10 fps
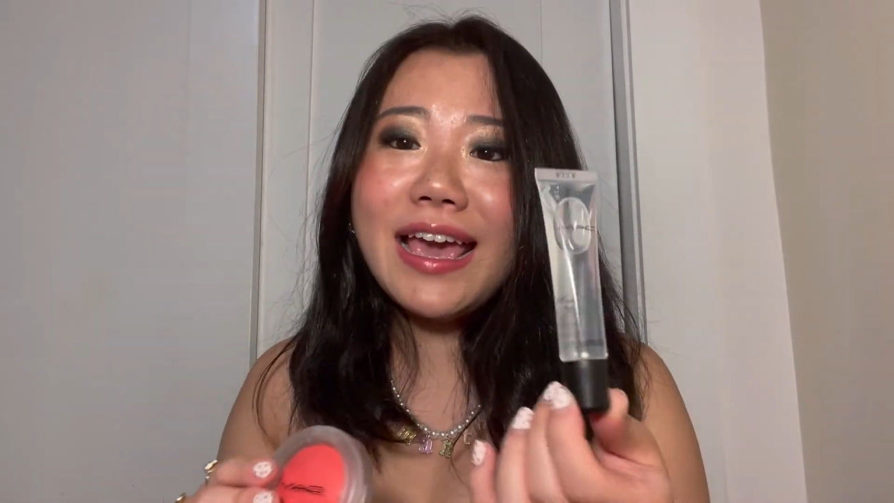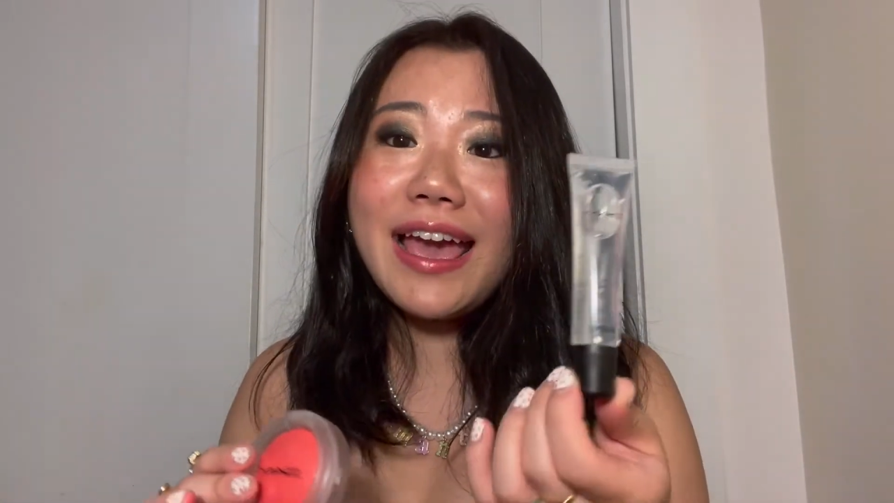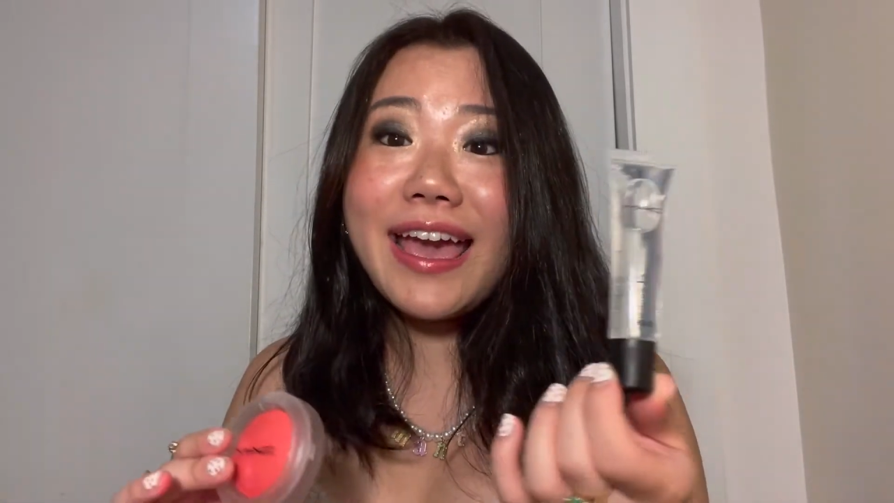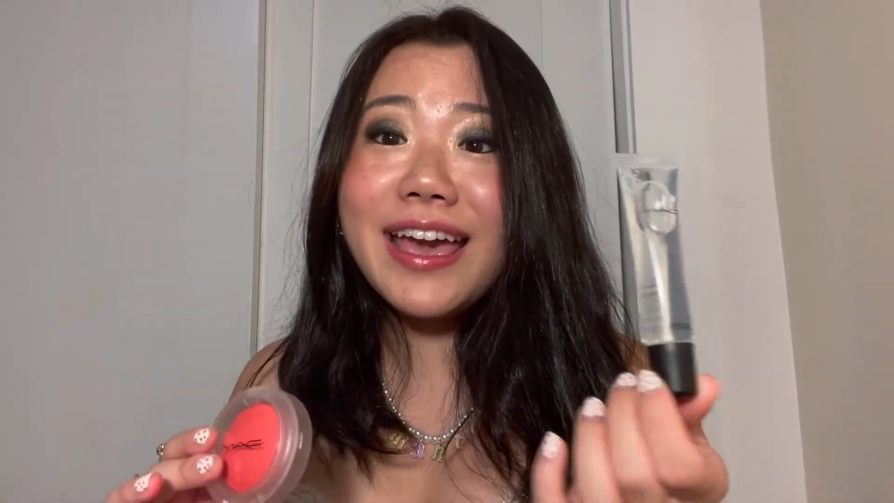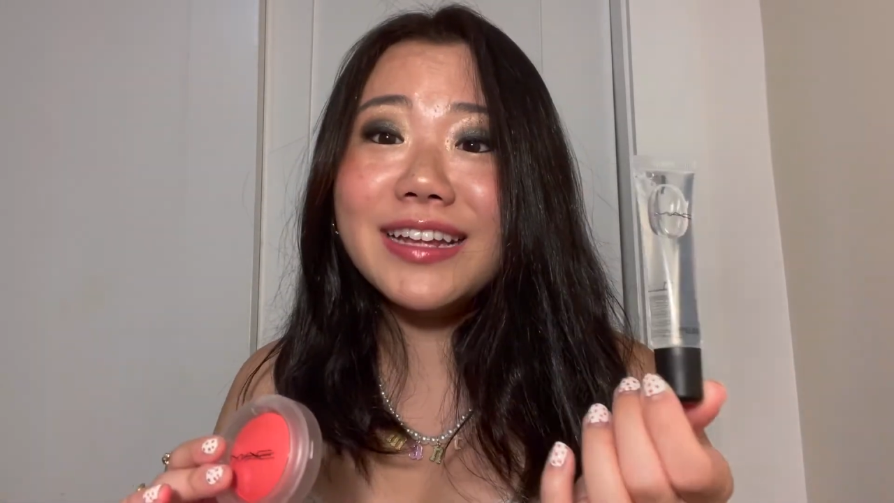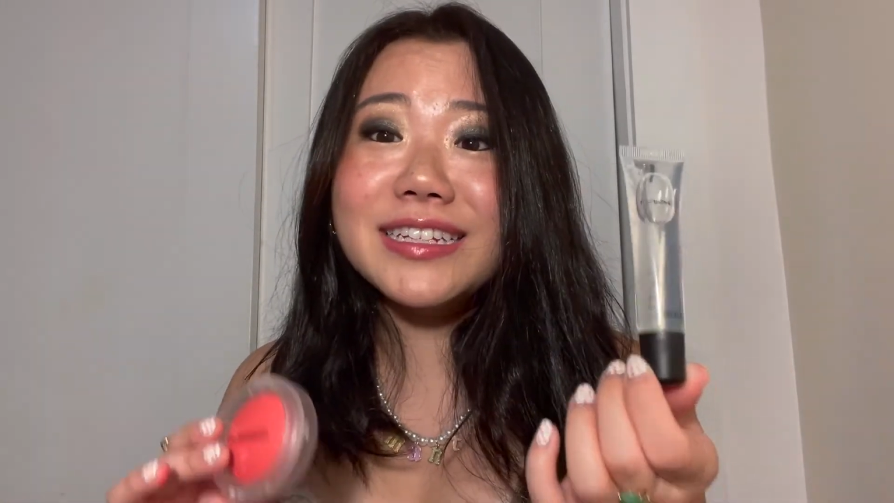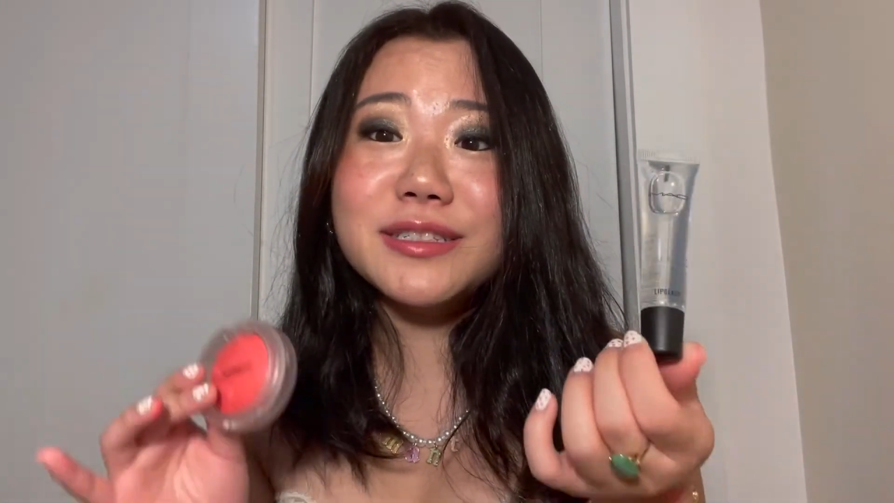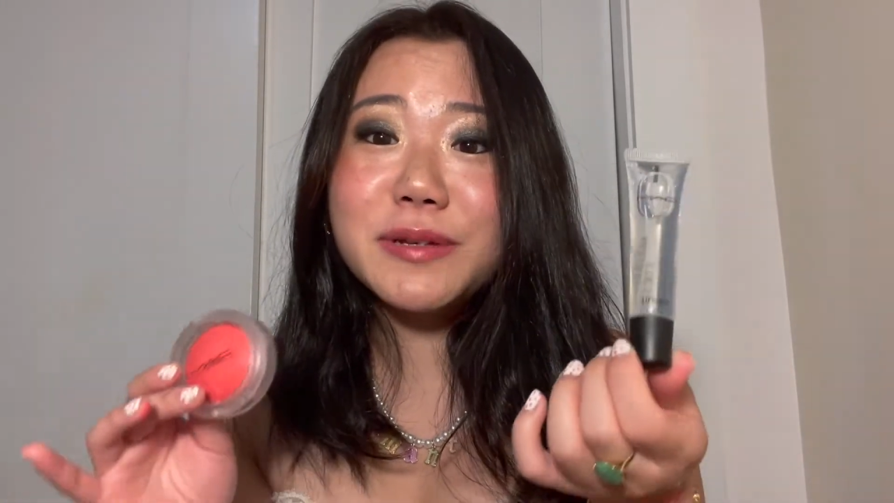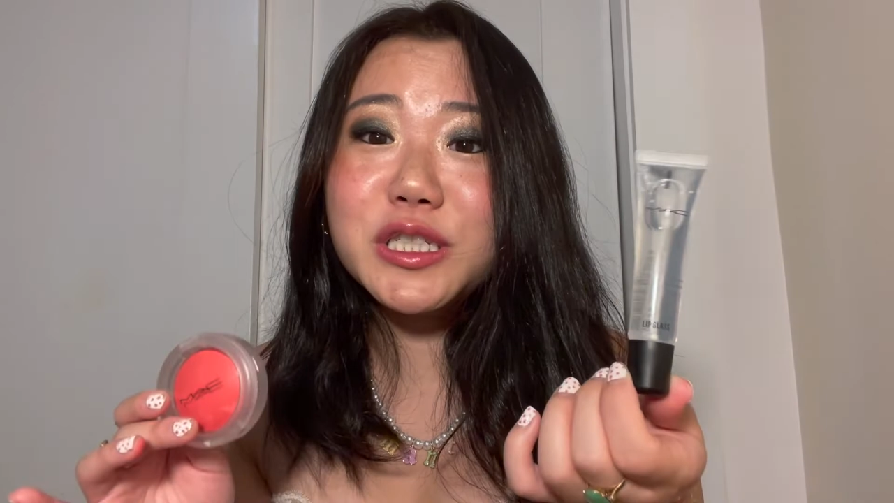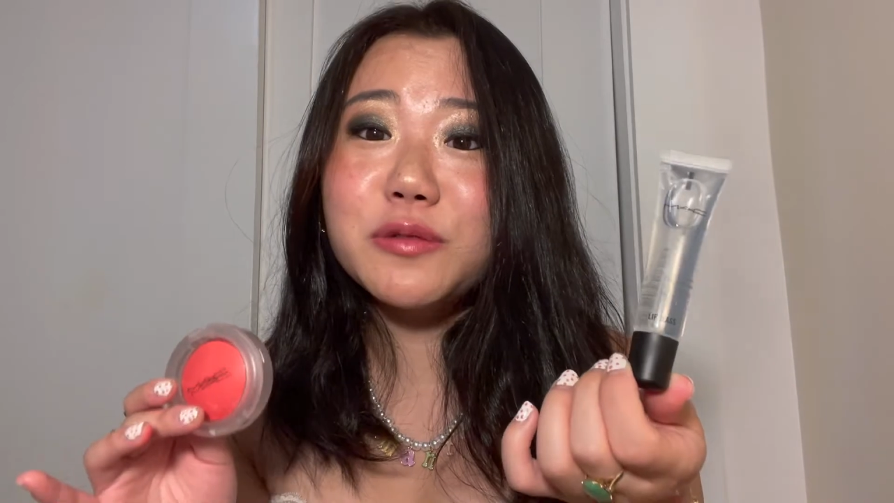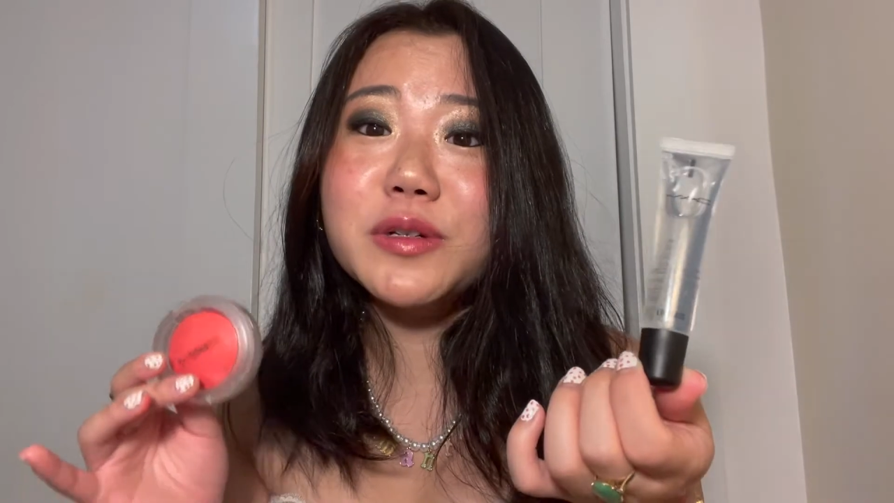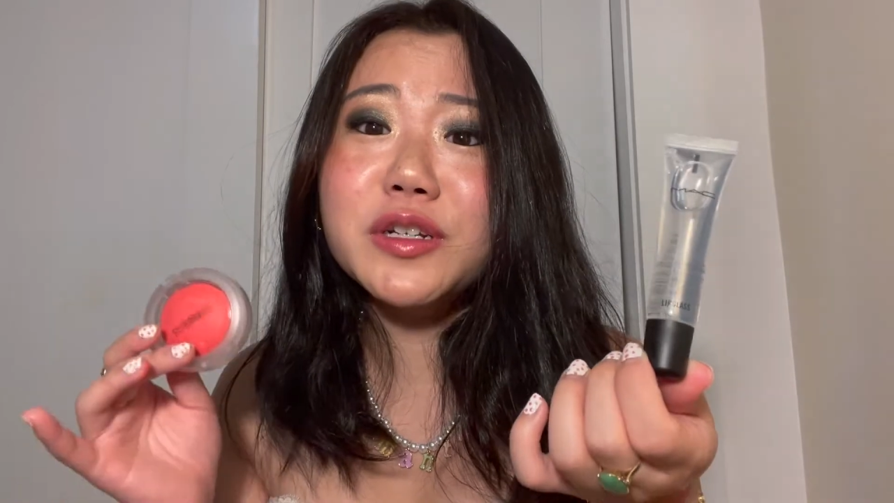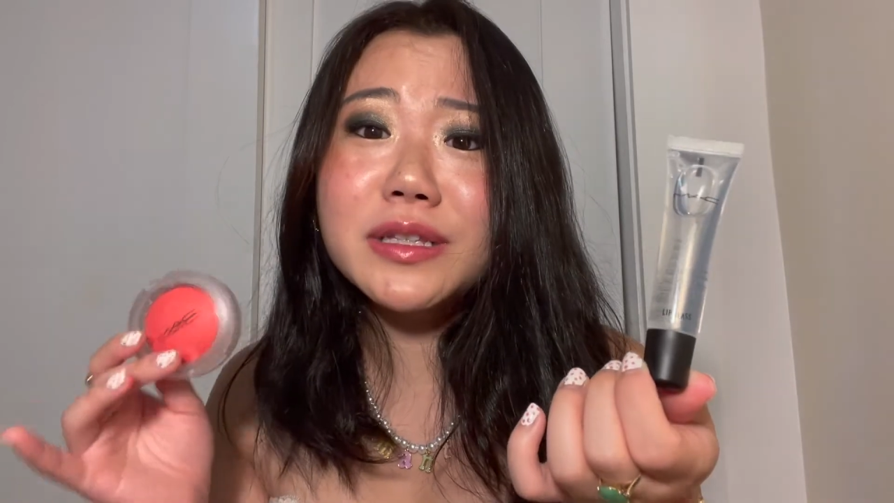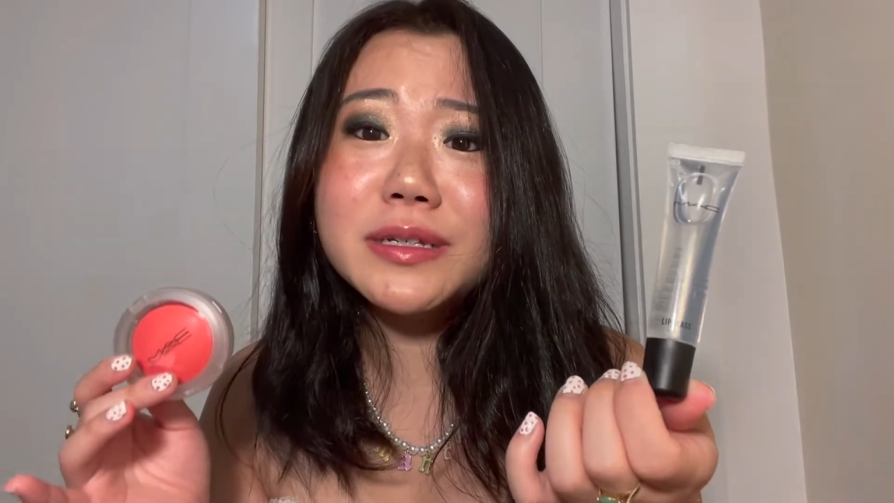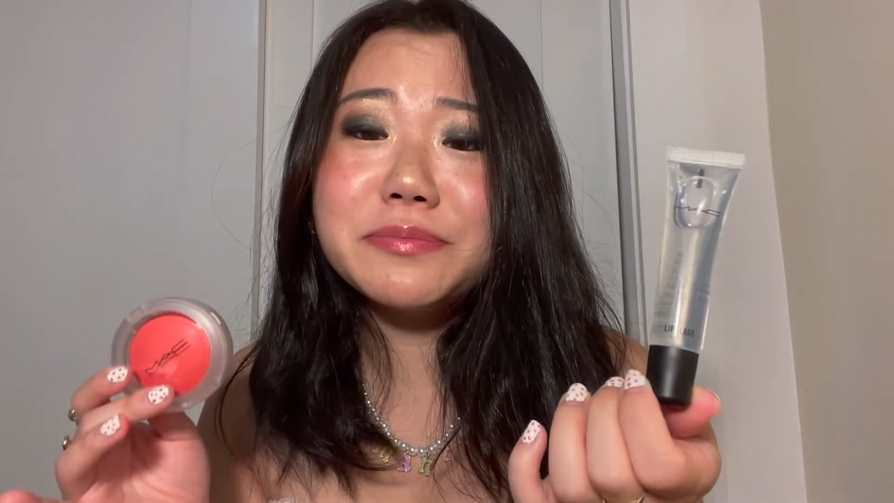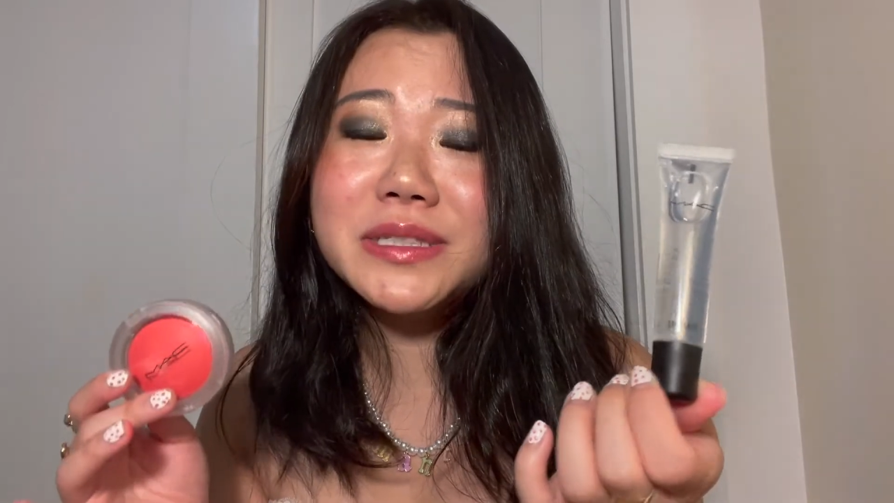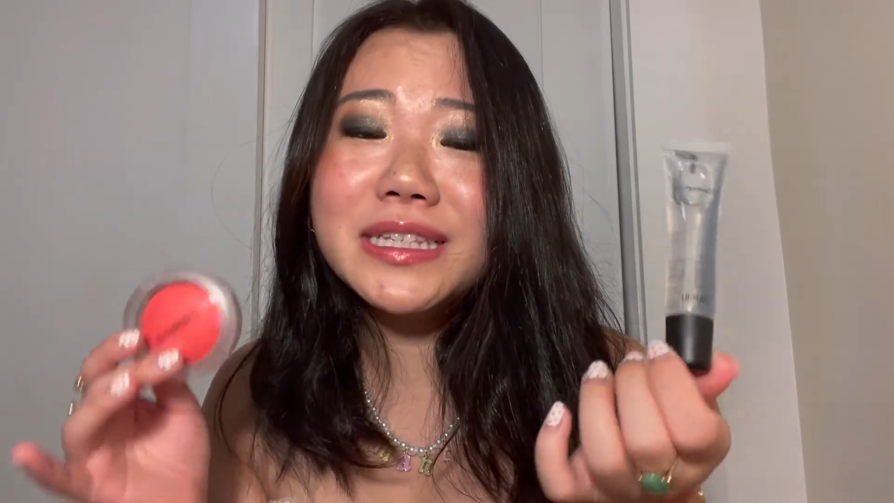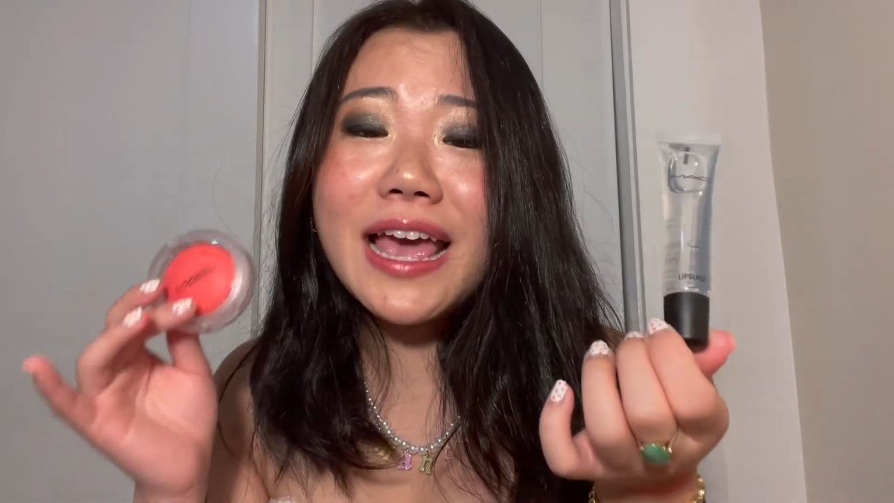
and especially when your lips